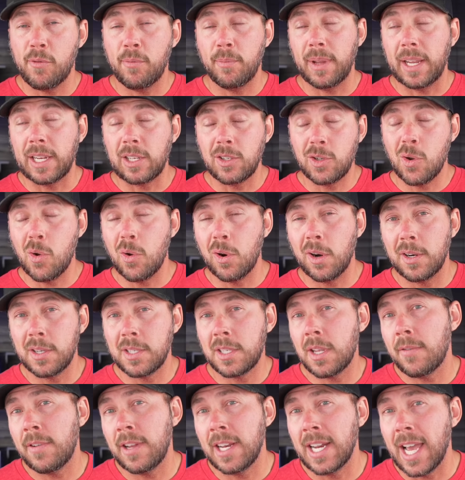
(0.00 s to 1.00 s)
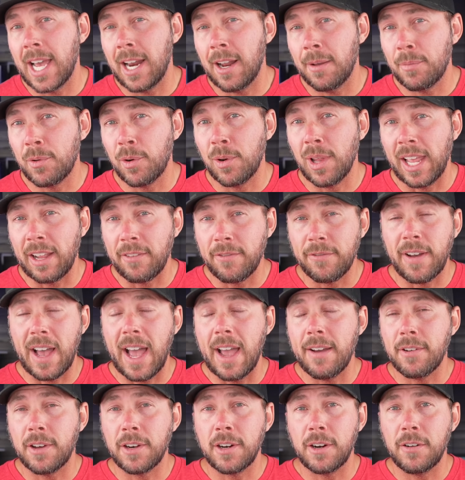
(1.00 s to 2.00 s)
from like two hundred seventy-nine up through like
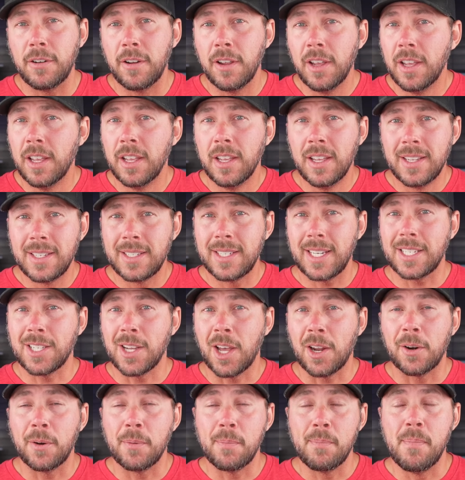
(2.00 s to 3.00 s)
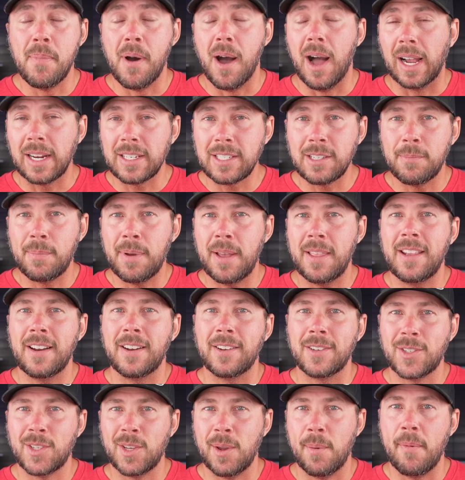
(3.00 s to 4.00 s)
five hundred, six hundred bucks, depending
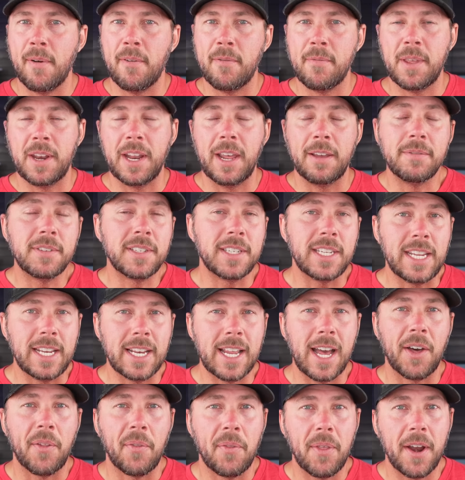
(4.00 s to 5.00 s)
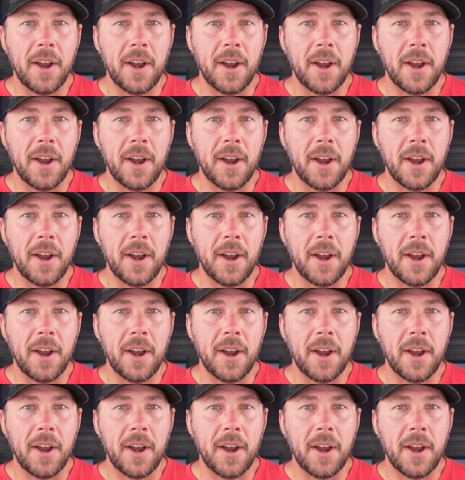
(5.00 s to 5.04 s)
on some of them that I've seen out